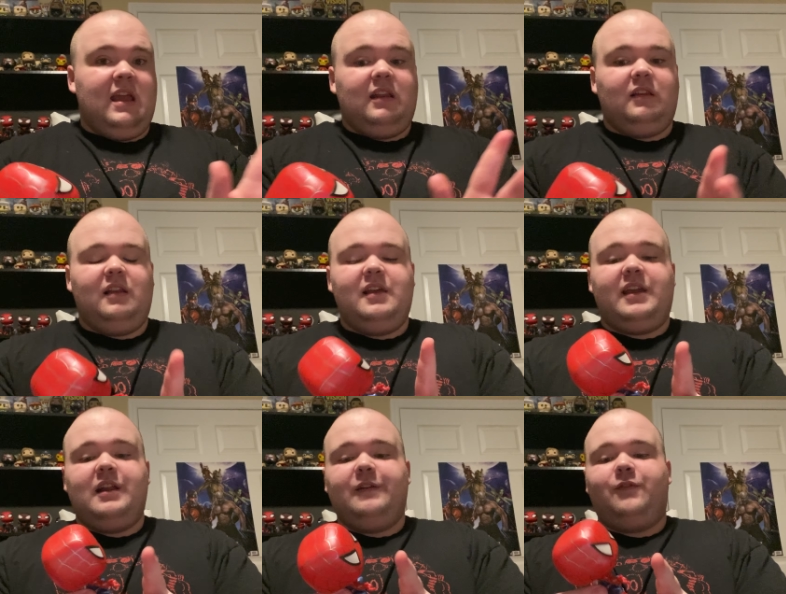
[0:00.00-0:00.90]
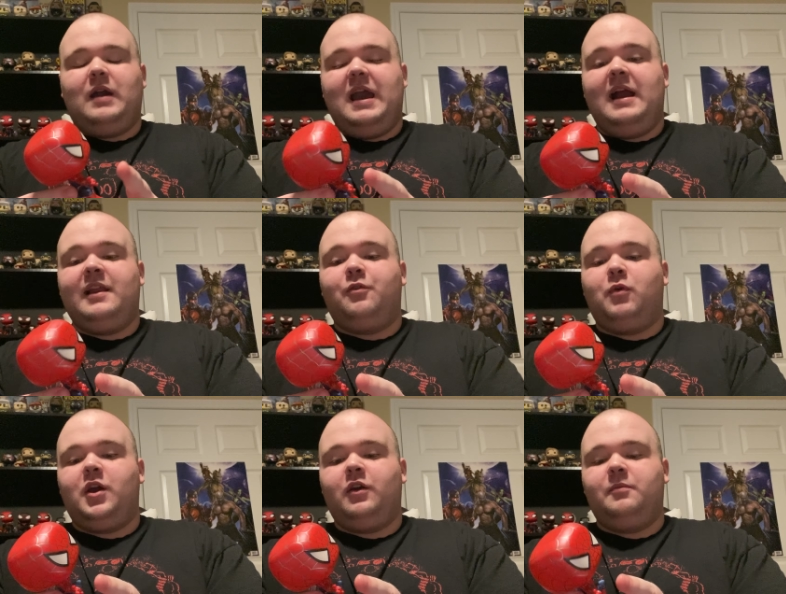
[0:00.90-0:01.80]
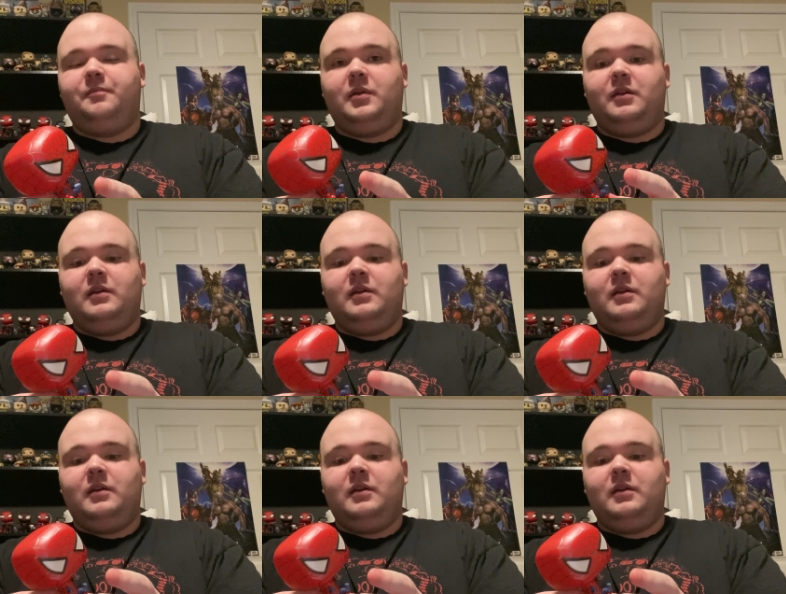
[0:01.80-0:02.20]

really get it anywhere. But